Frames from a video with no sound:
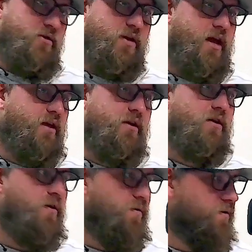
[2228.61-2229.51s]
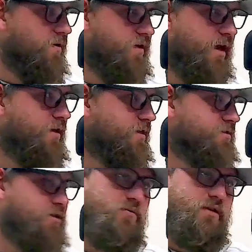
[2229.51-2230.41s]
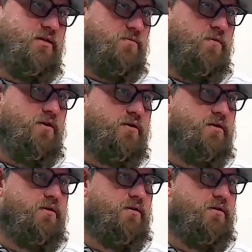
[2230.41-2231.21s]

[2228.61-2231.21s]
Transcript: You can't go, okay, this zone doesn't work.